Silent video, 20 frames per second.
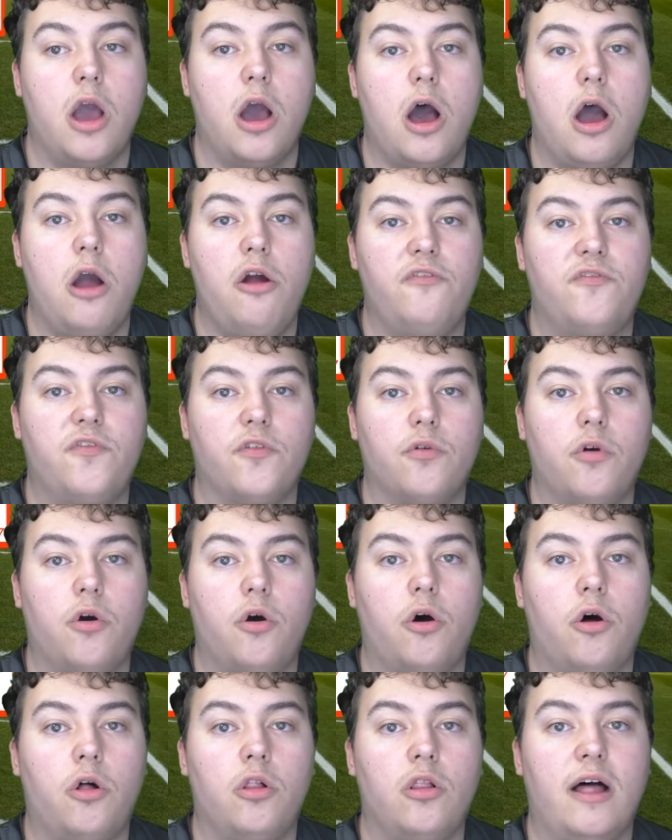
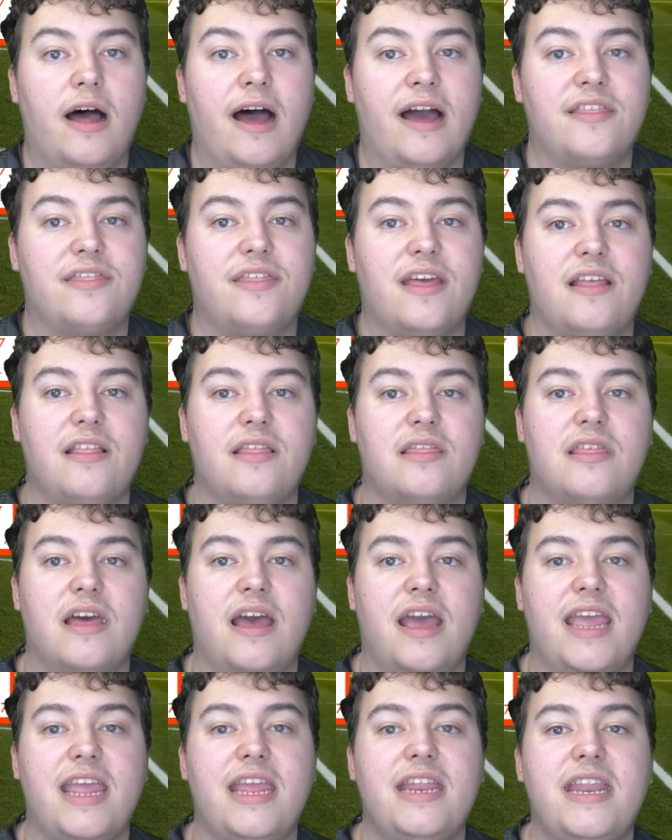overall, I think
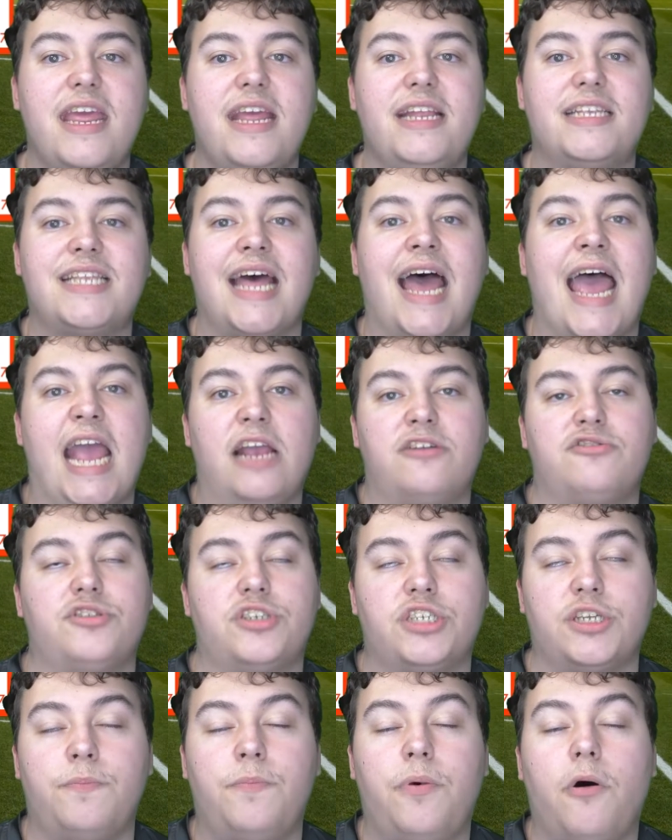that he needs that extra
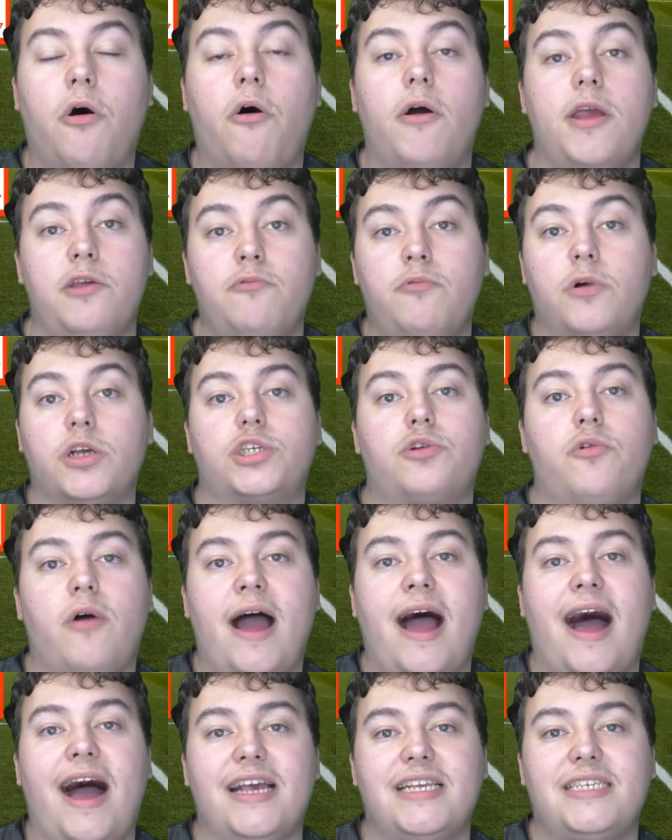support. He was
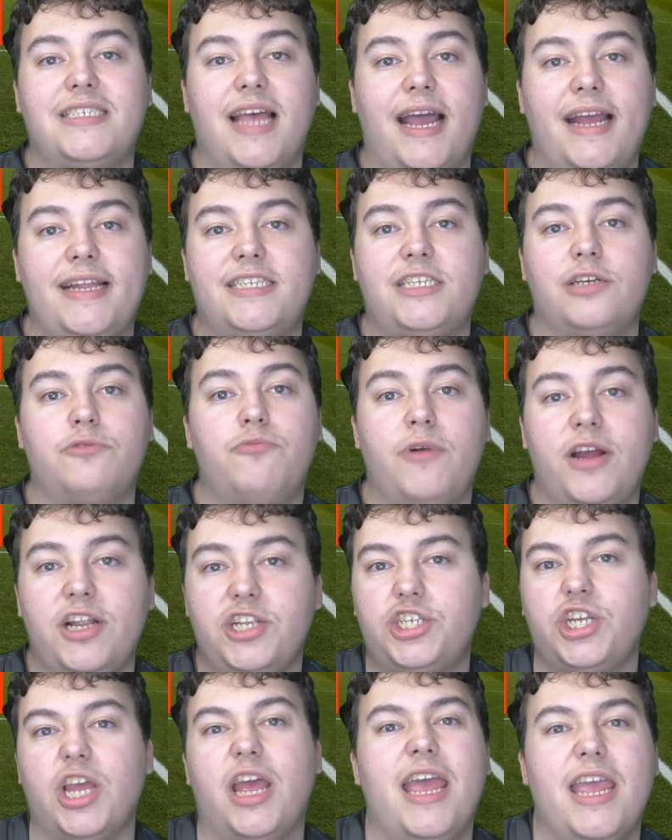quite isolated,
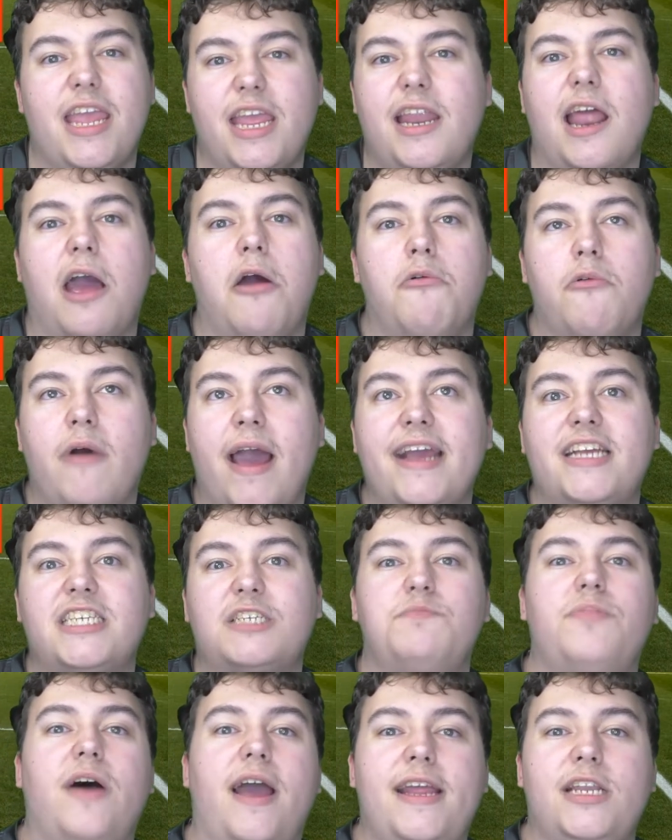which, you know,
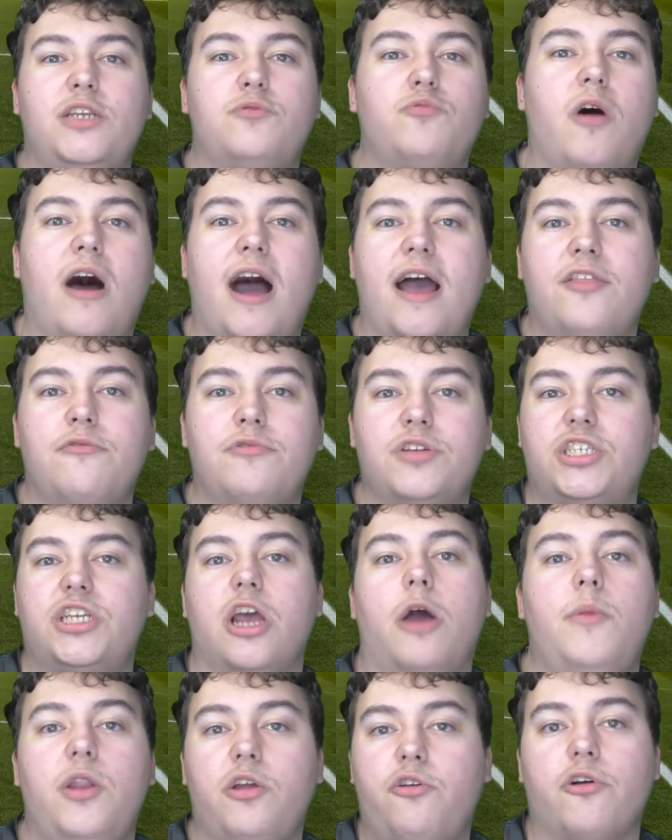explained why there were
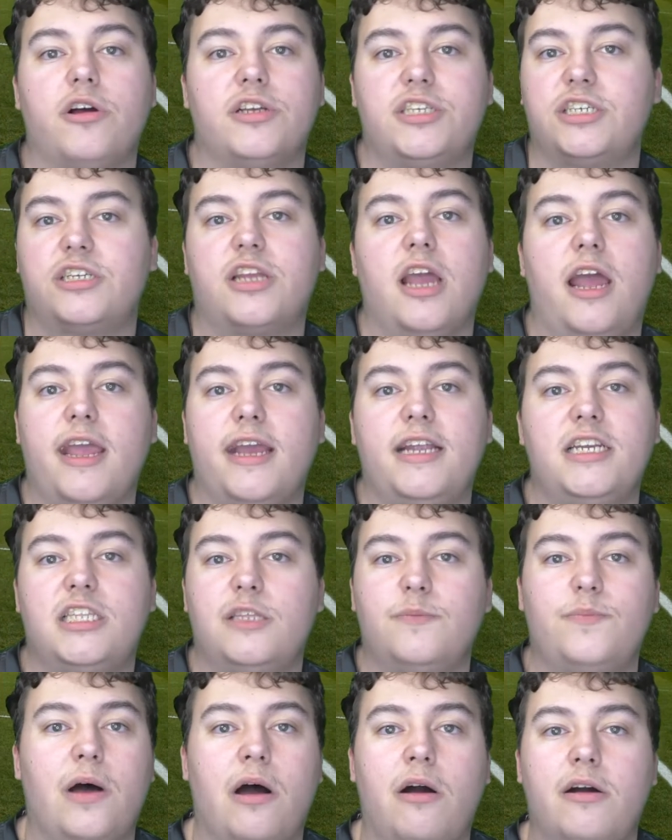so many crosses going into
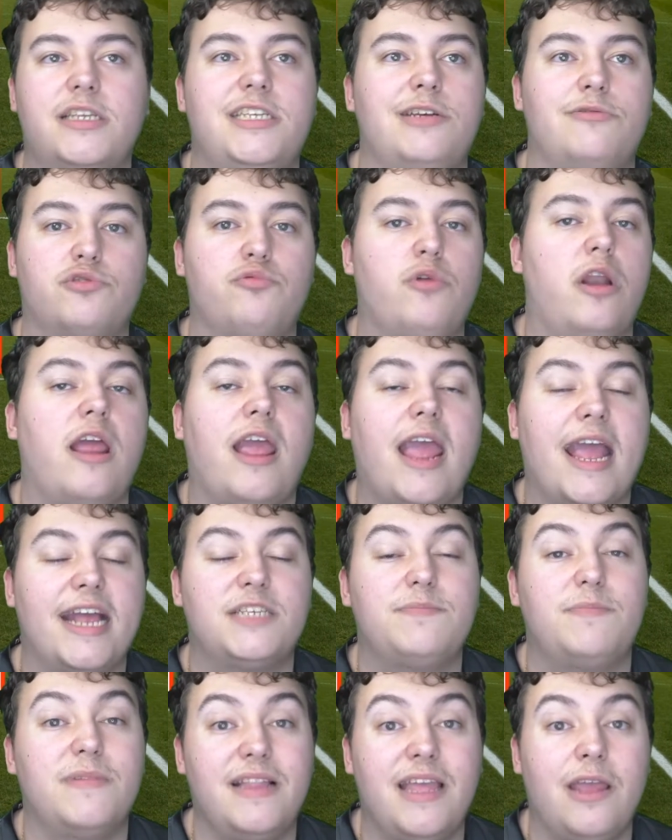the box. He was running
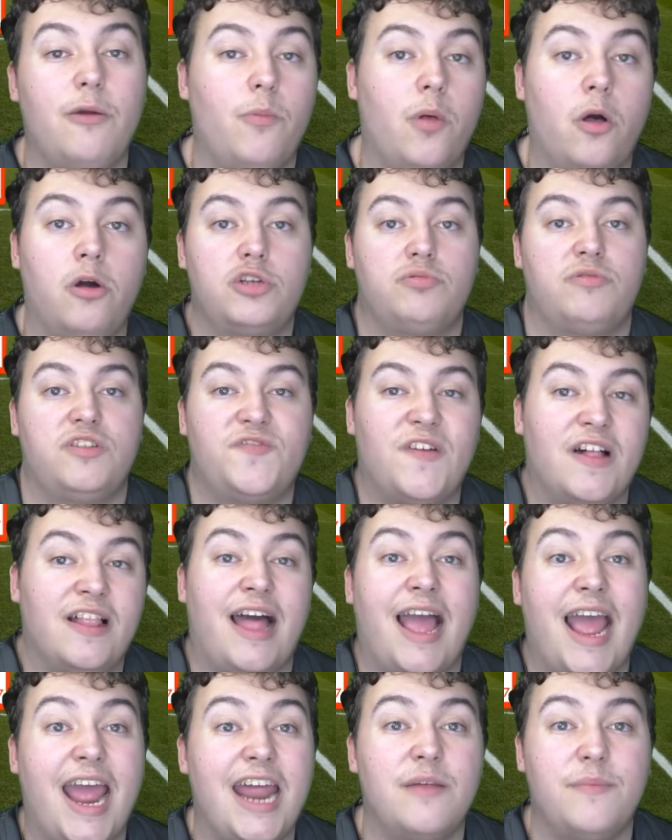against Malik Wilkes, which felt
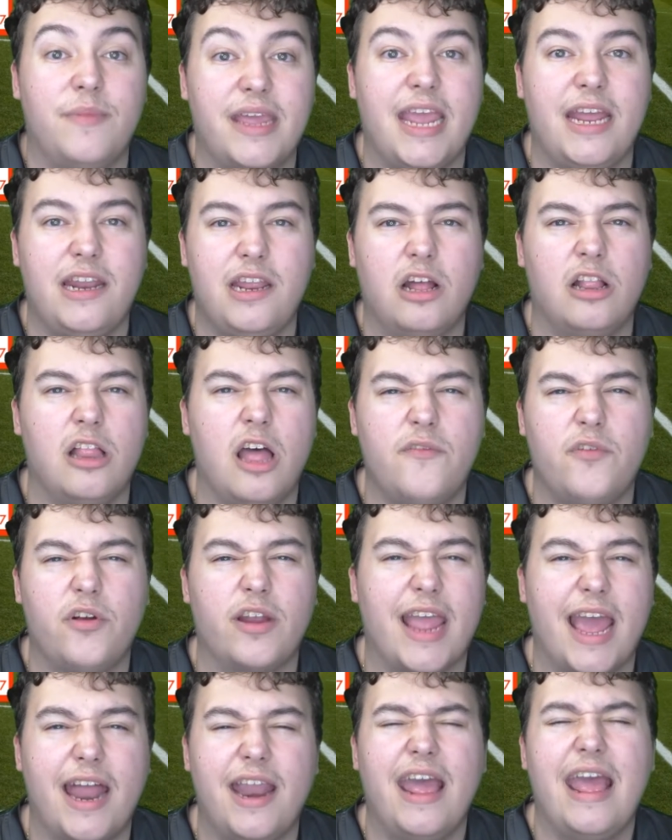like Aidan McGeady all over
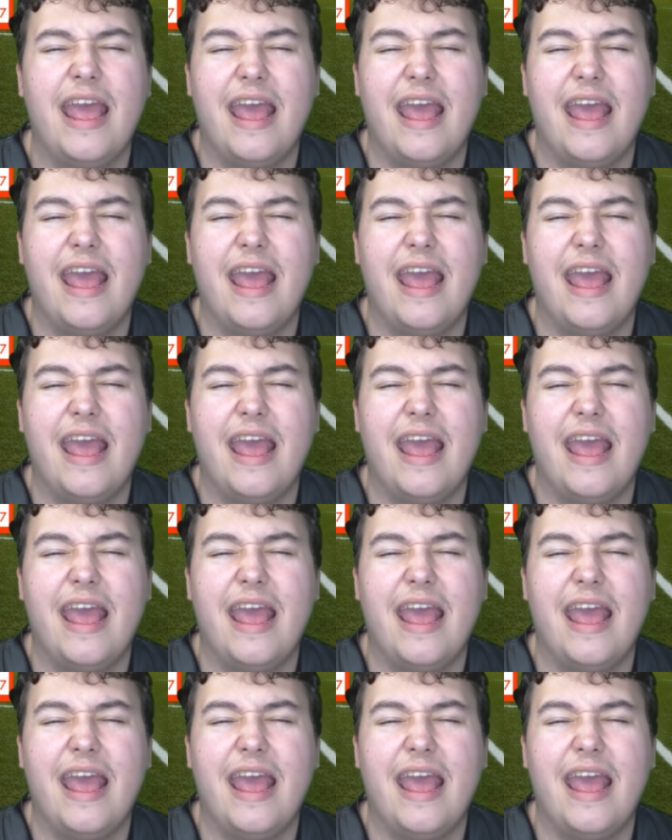again.